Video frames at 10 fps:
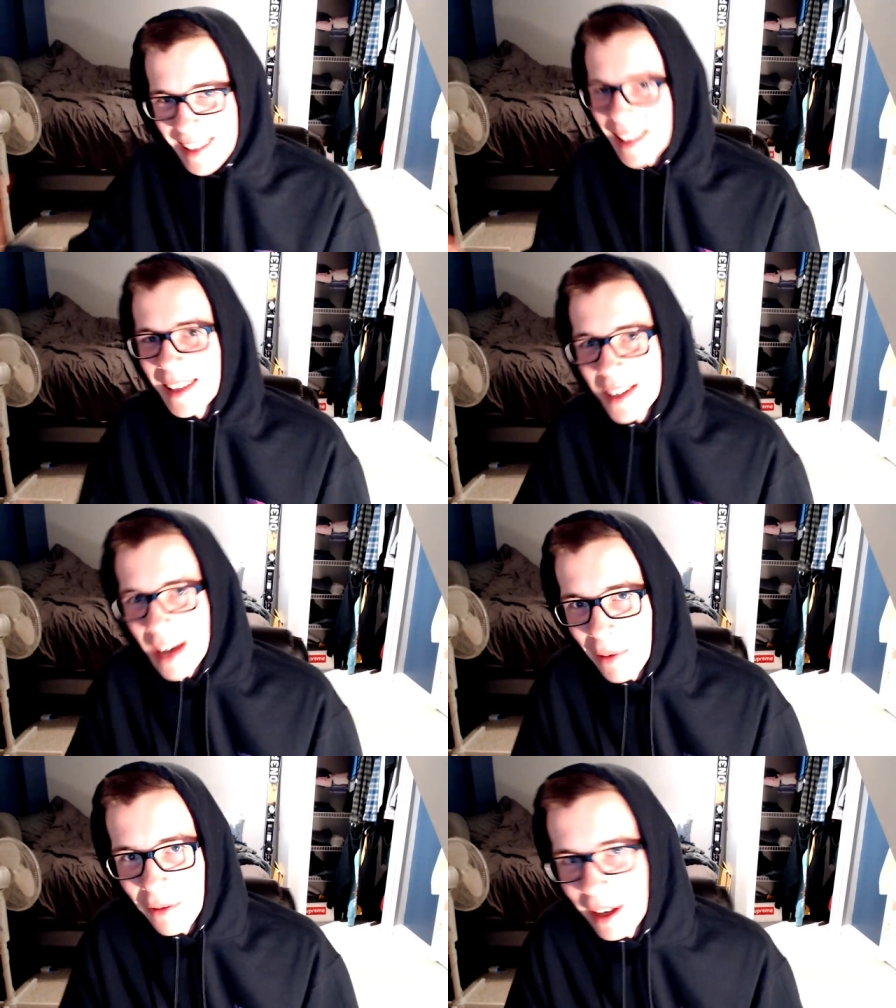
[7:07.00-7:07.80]
this
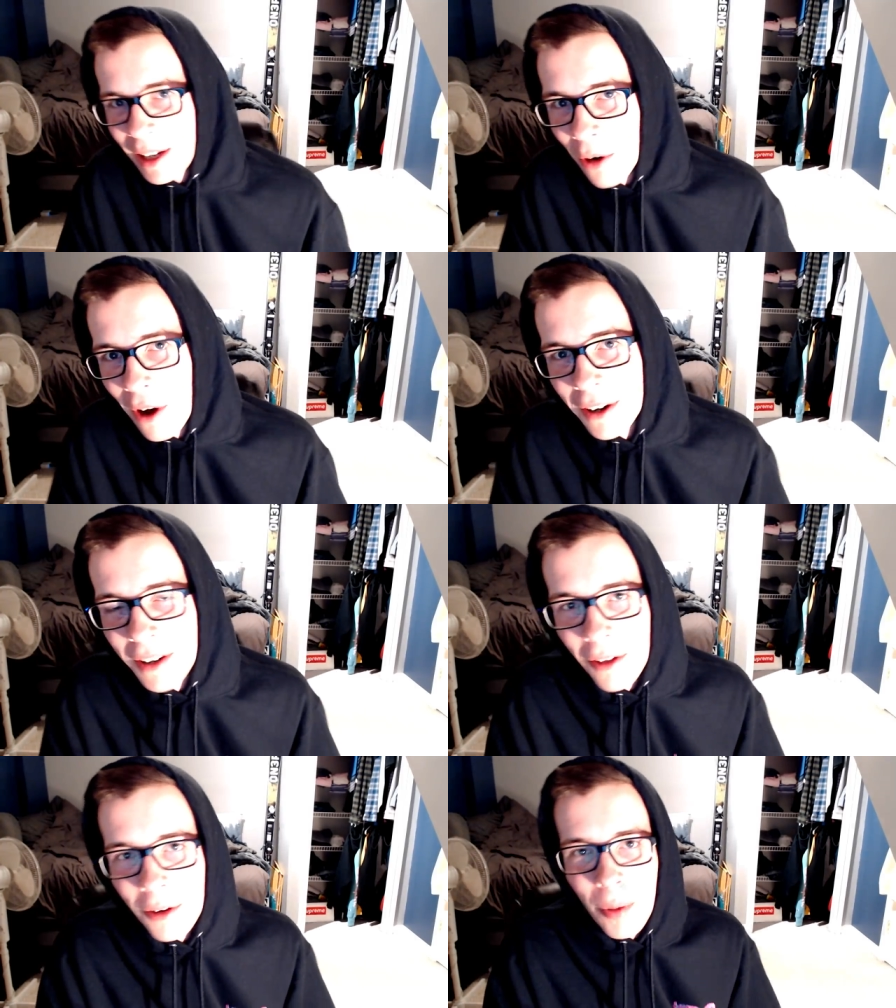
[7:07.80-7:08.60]
type of video on
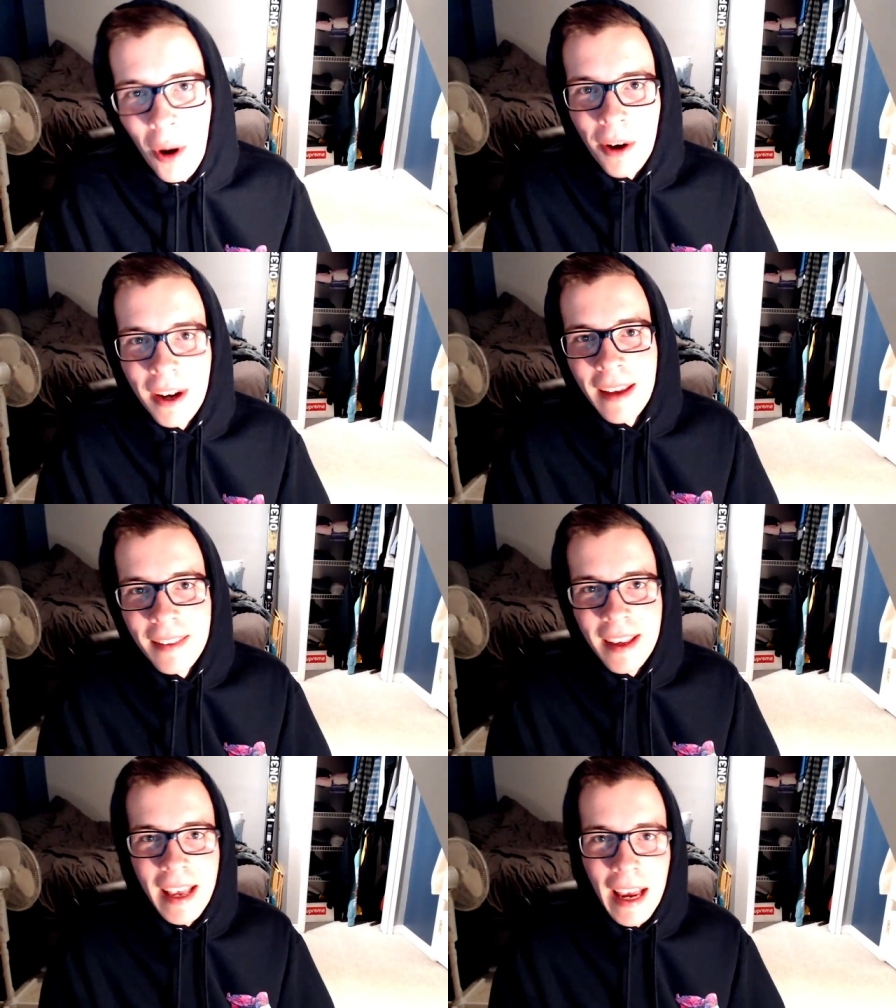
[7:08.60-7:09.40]
another park in
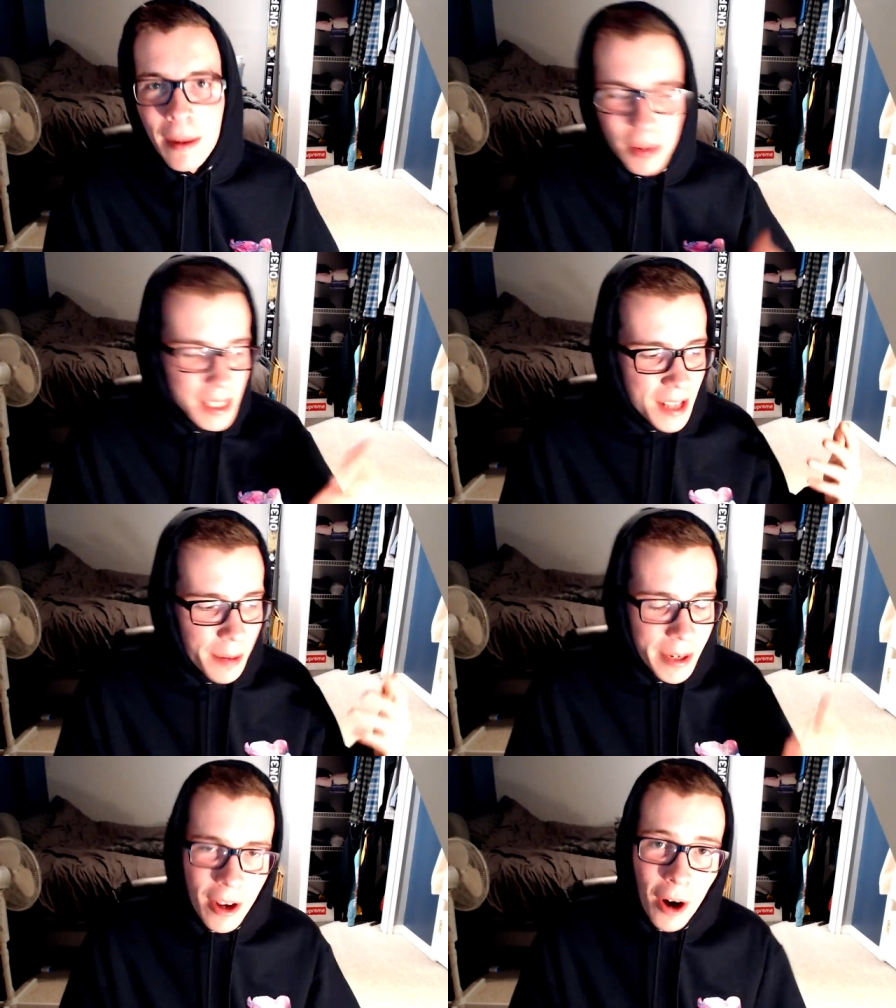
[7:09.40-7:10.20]
the game, please let
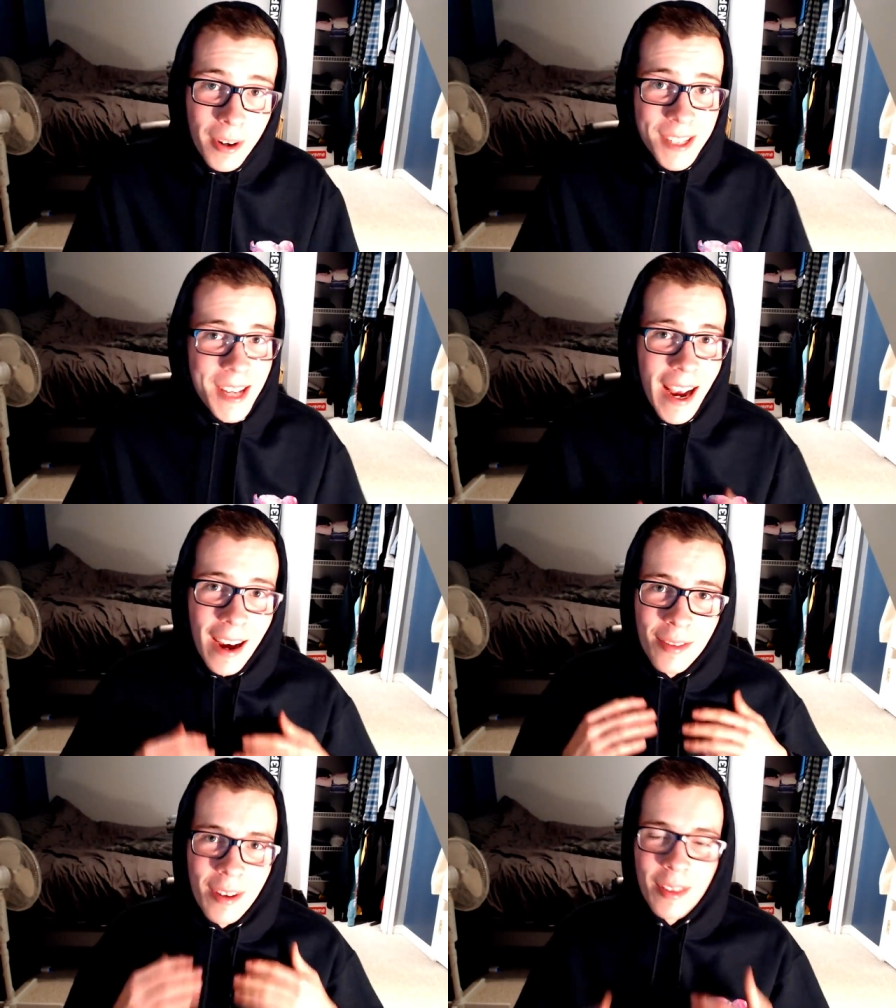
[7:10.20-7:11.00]
me know because I
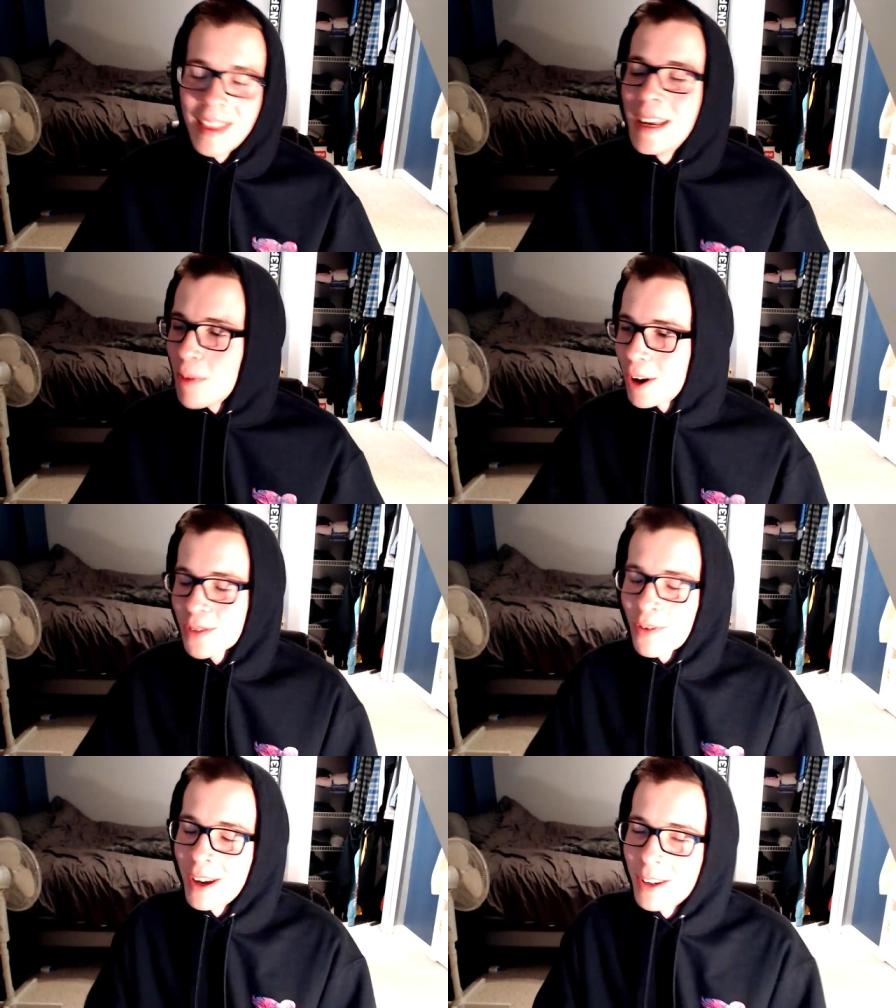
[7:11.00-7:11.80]
have the
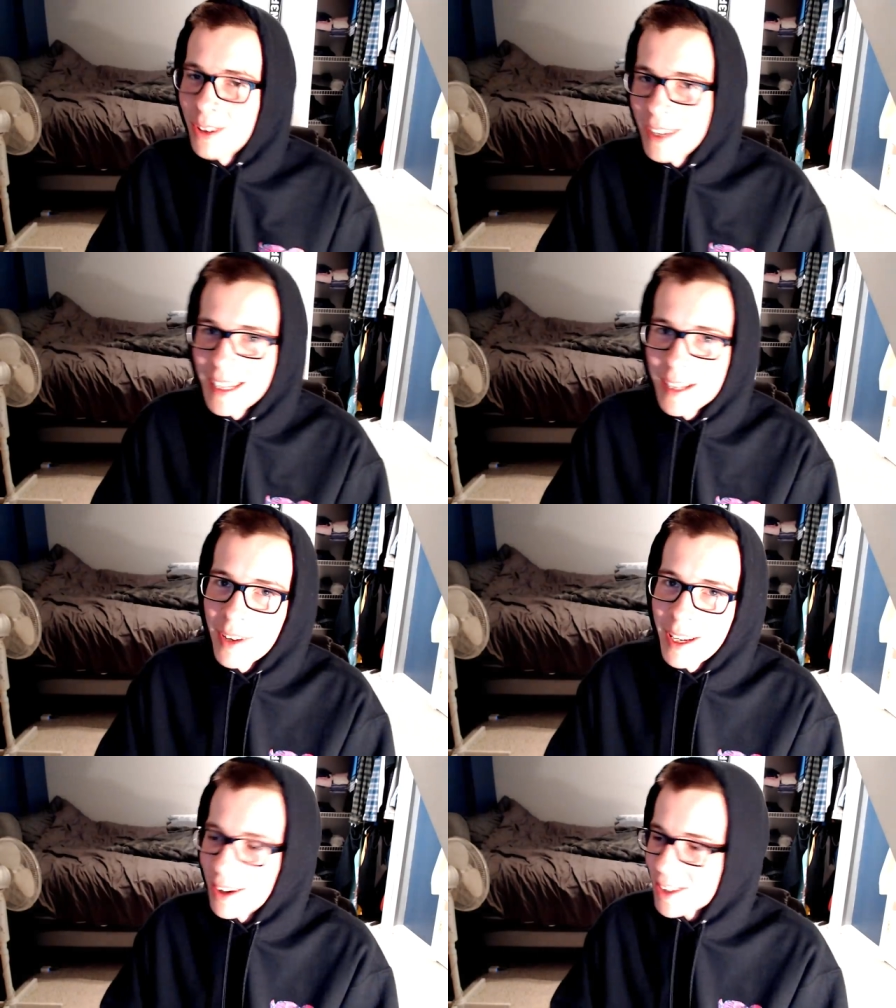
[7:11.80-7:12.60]
most fun doing these
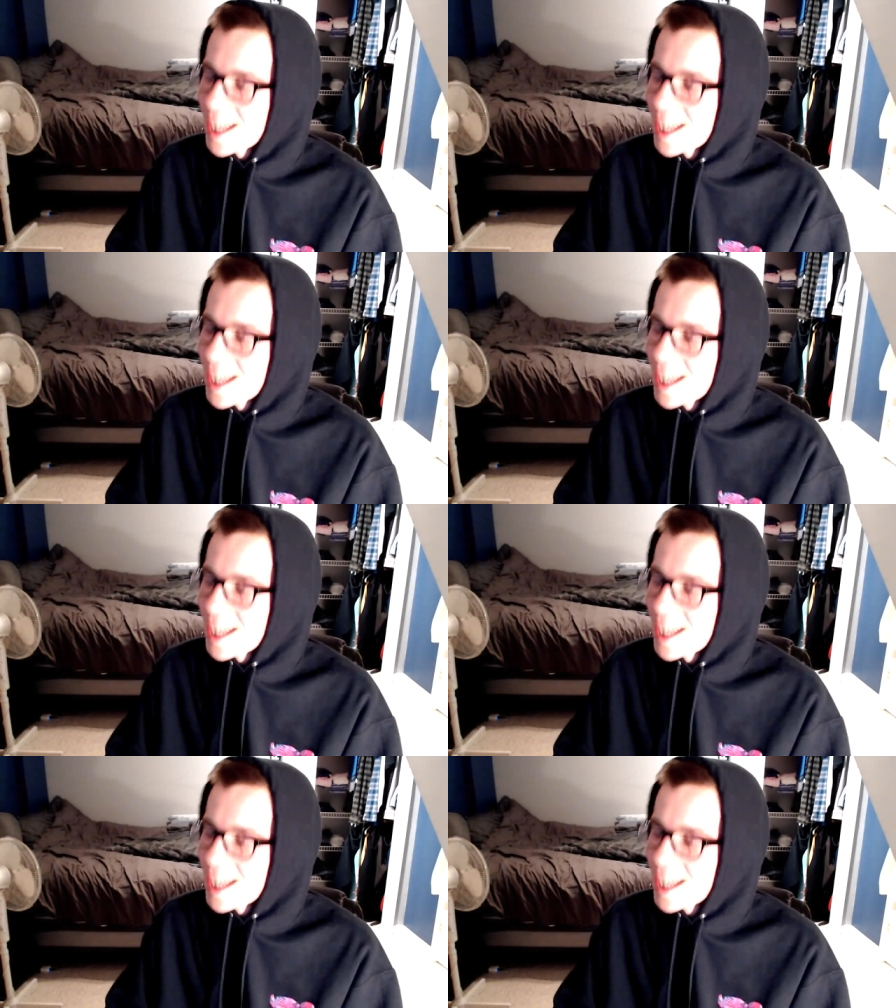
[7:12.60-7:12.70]
videos